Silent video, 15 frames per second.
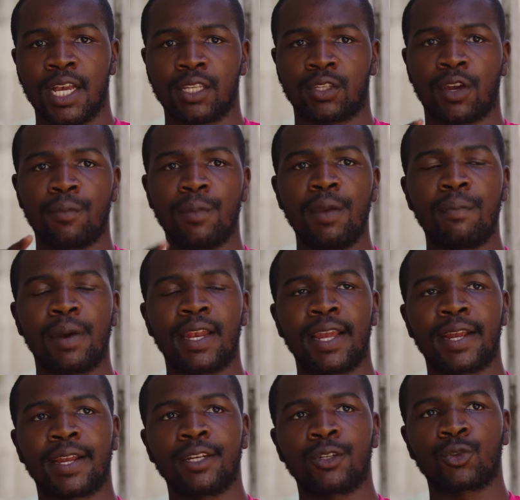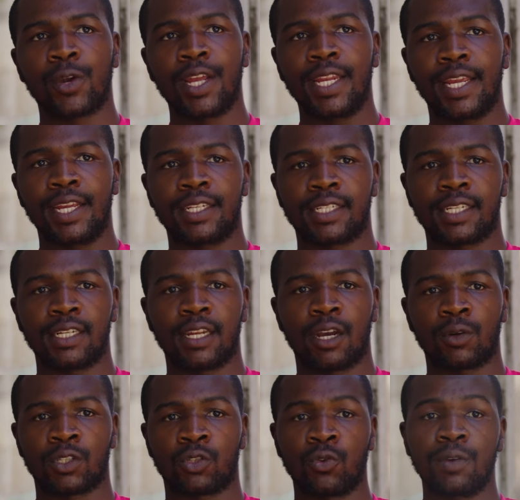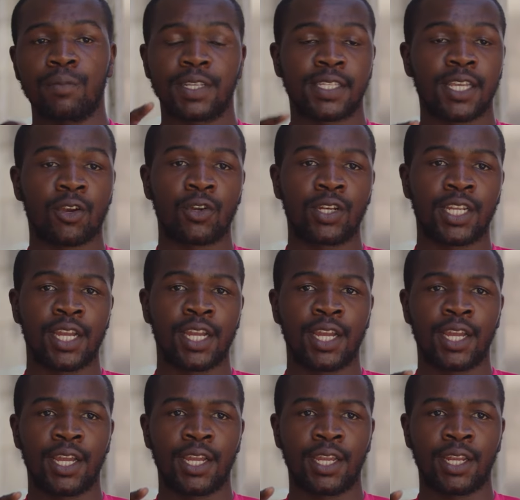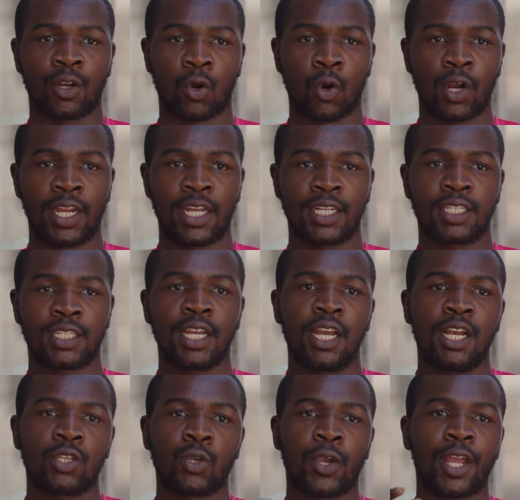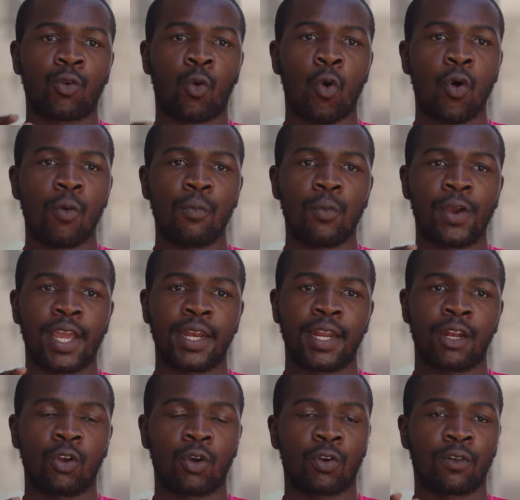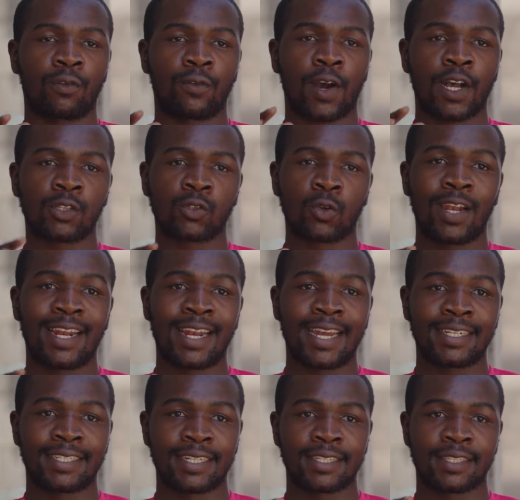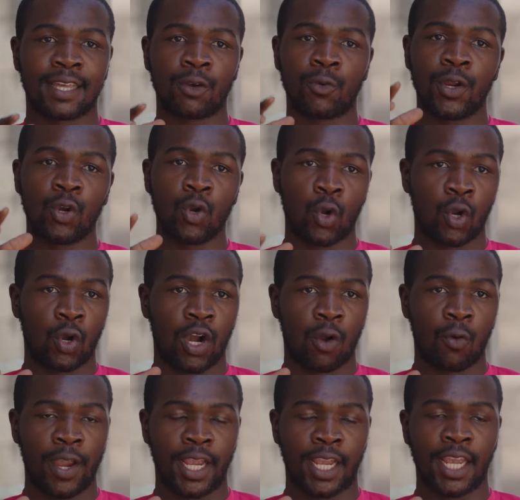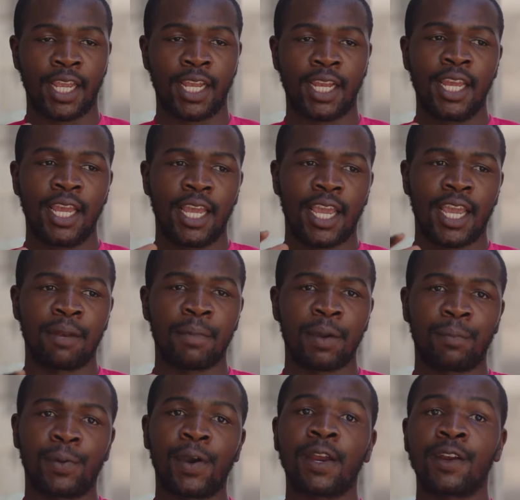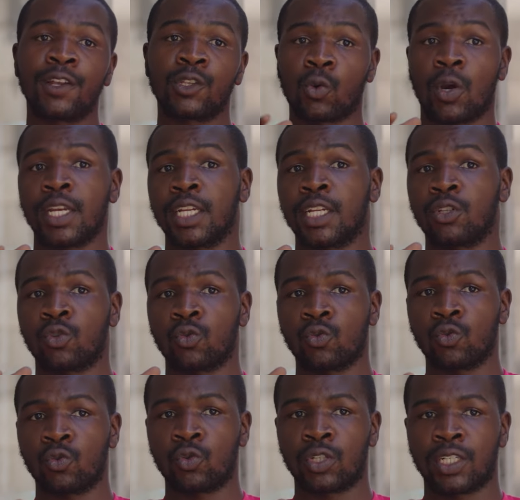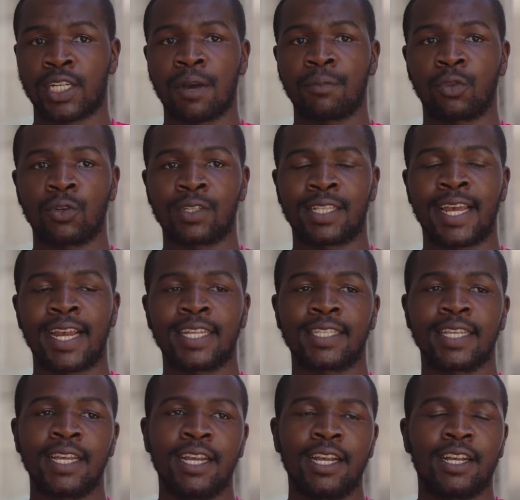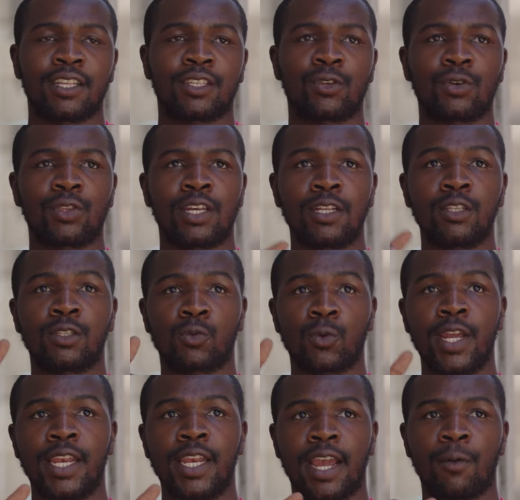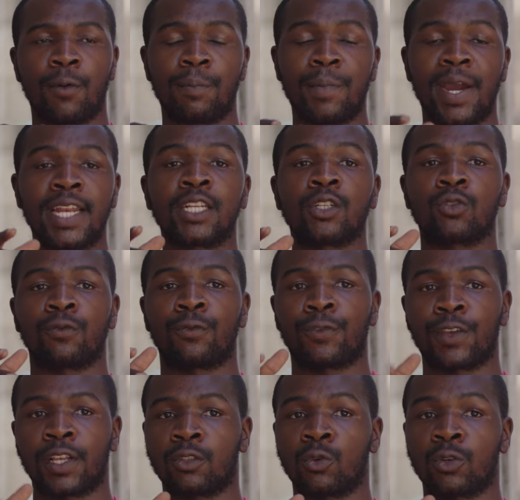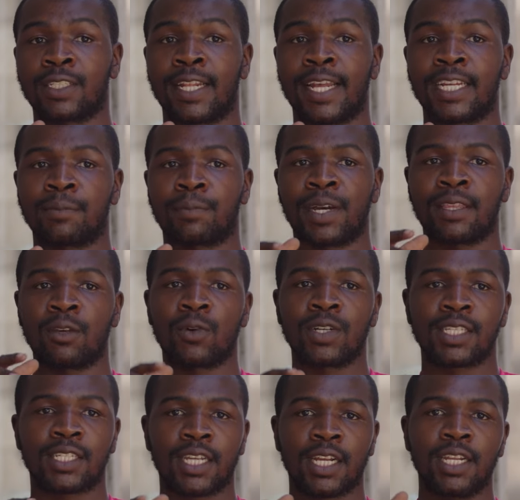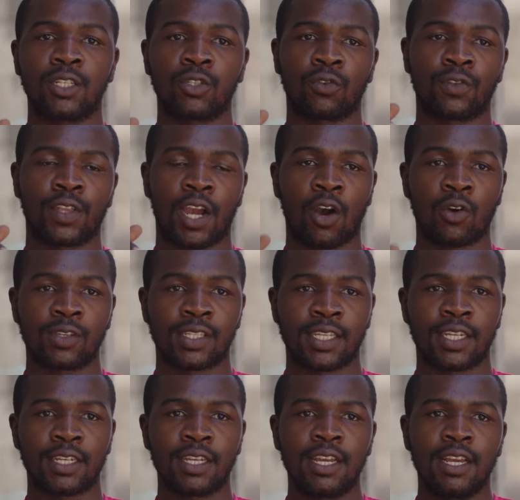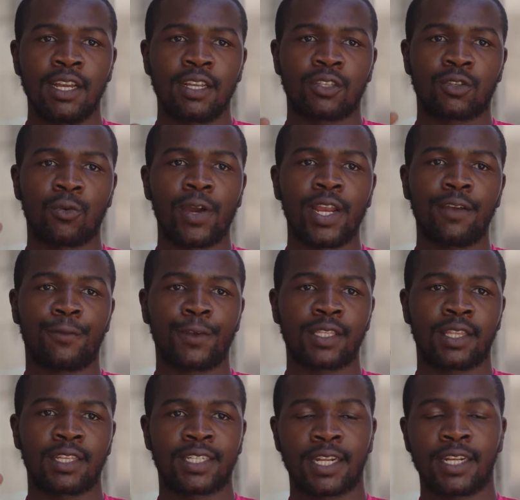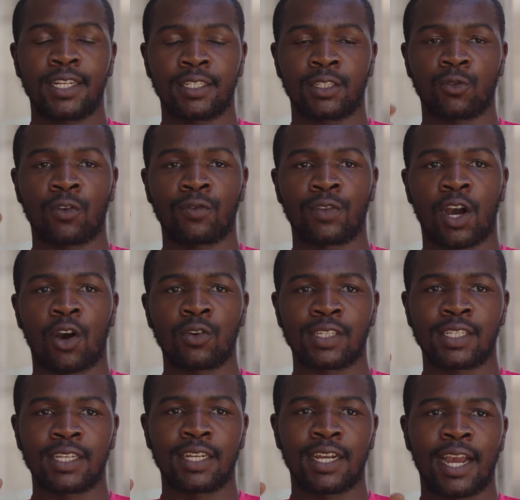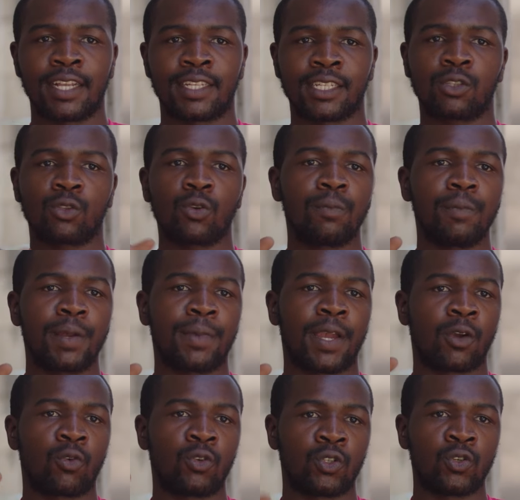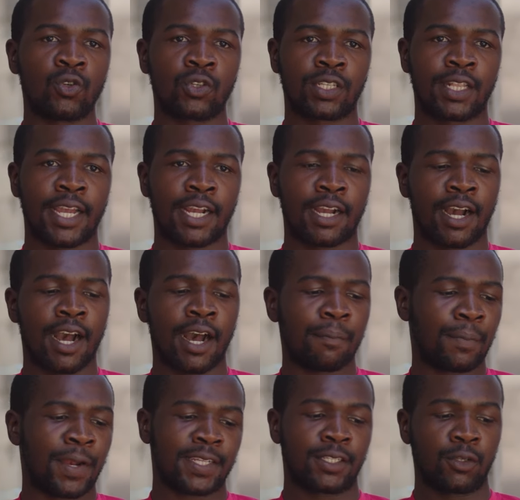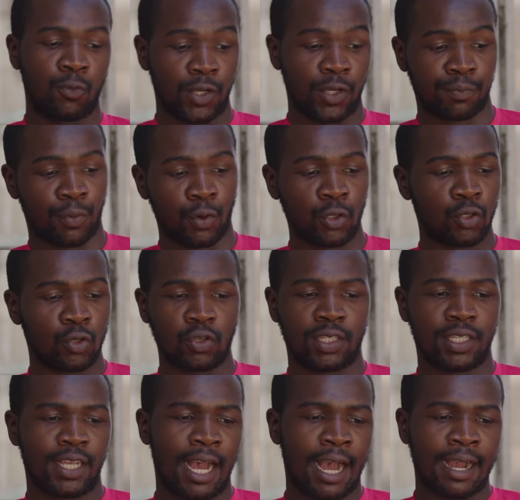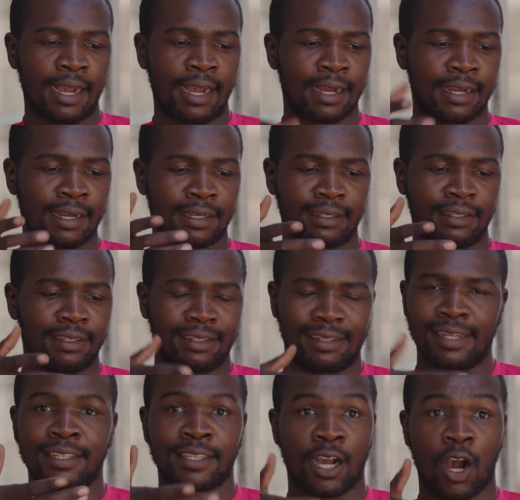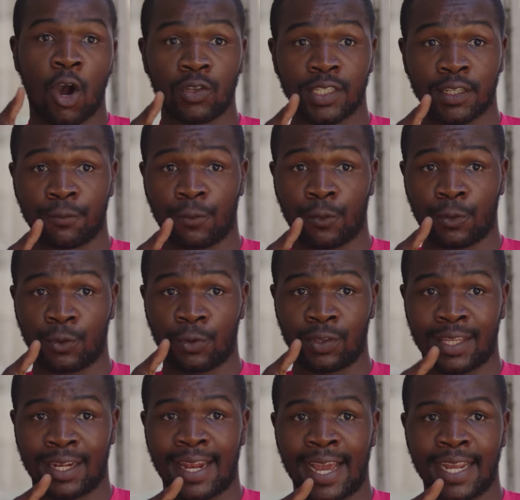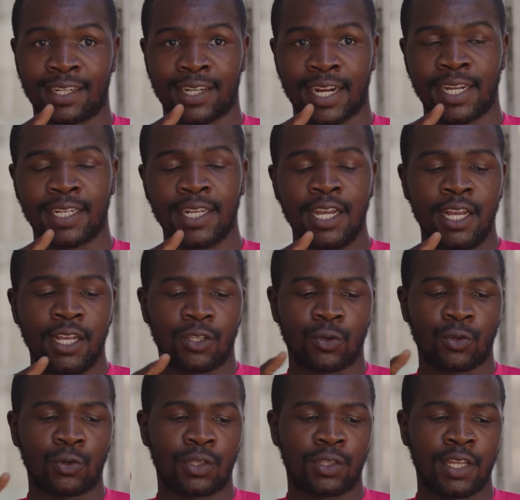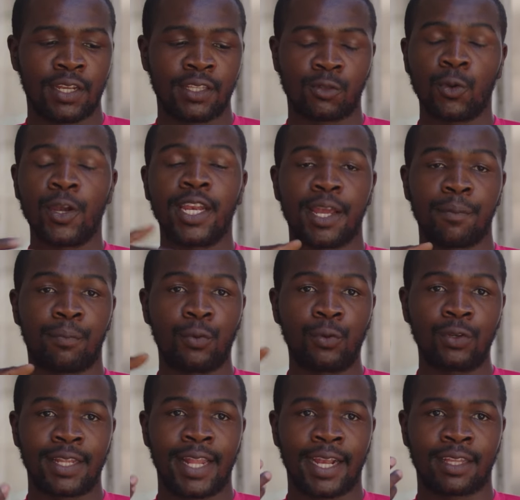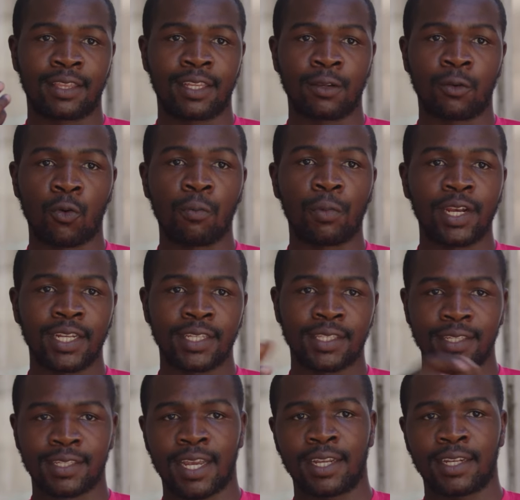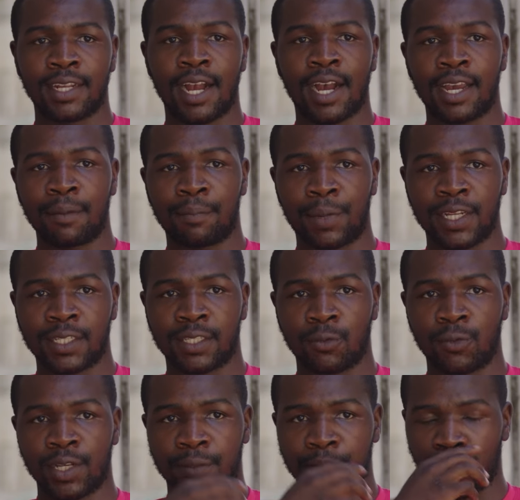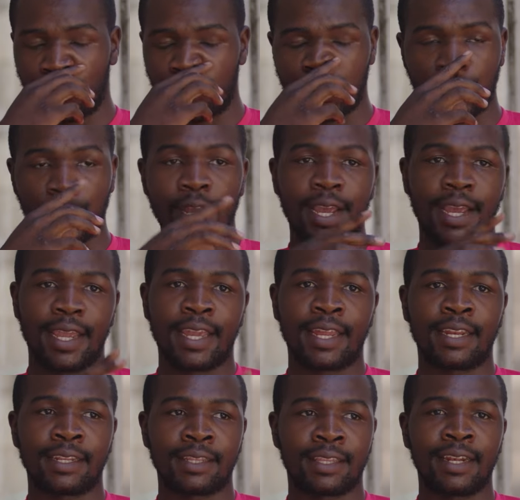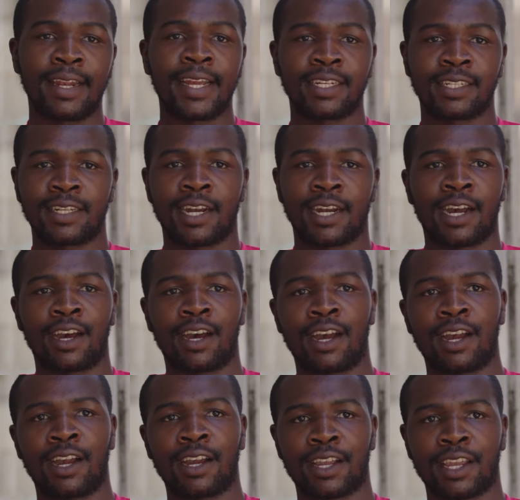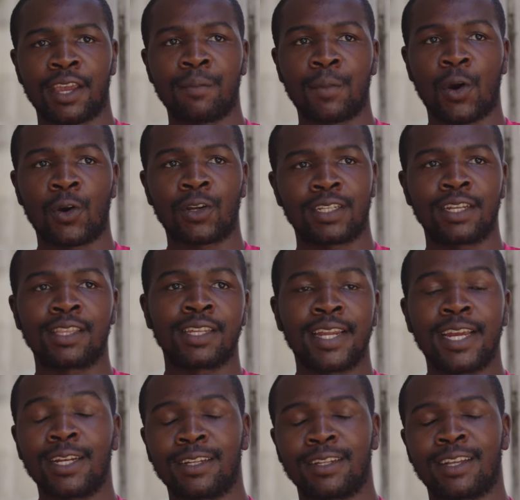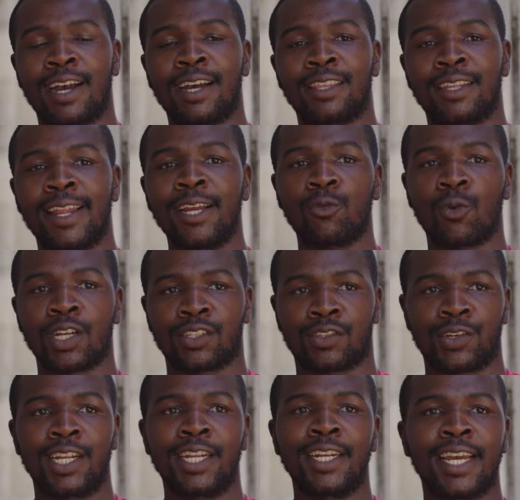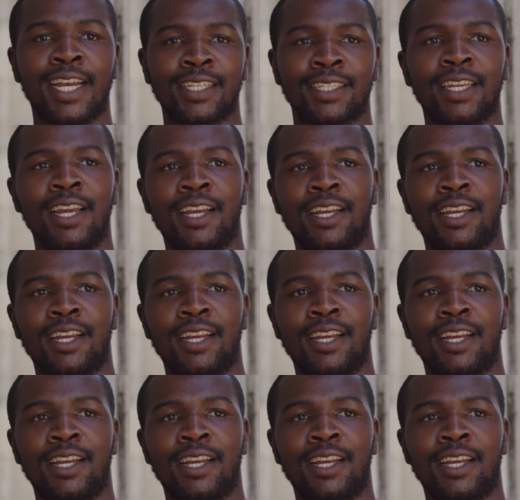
So I remember, like in 2018, I was doing my second year in college. So at home we had a lot of uh, solar lanterns that were no longer working, and my parents wanted to dump those lights. So that's when I managed to fix those lights, But there was a challenge of the housing. So when I faced the challenge of the housing, I just thought maybe I could use like uh, plastic waste bottles uh, as a housing for the light, right? So that's when I put like the components inside uh, a plastic waste bottle and the light uh, came out. And the light, uh, the light was really nice.